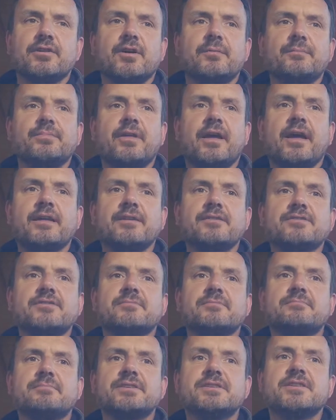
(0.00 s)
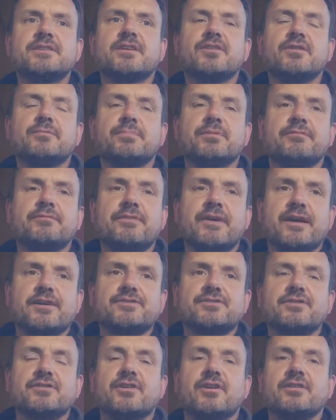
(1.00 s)
obtains the mystical
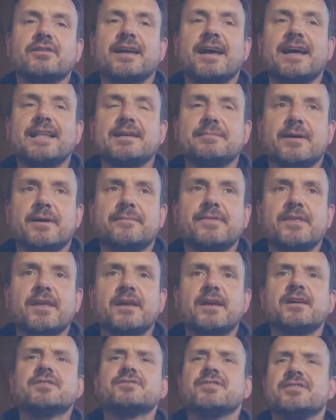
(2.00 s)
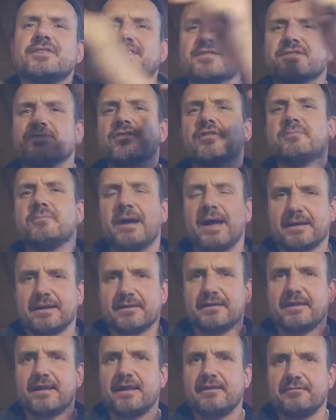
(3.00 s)
perfection called anima. So this is going back
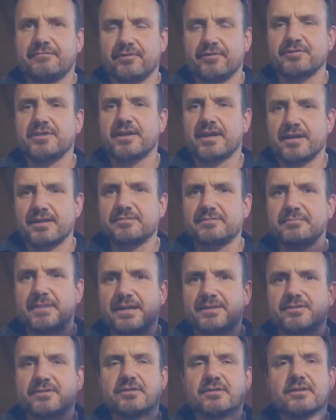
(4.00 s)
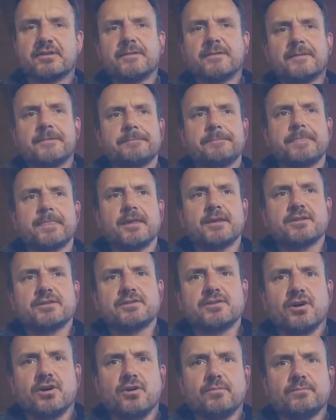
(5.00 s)
to that first thing I just mentioned.
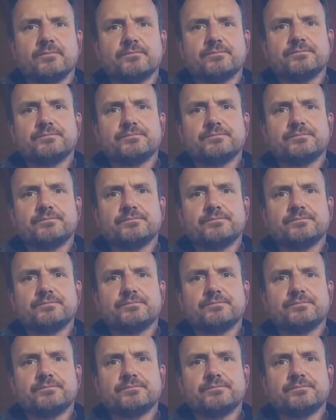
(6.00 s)
So,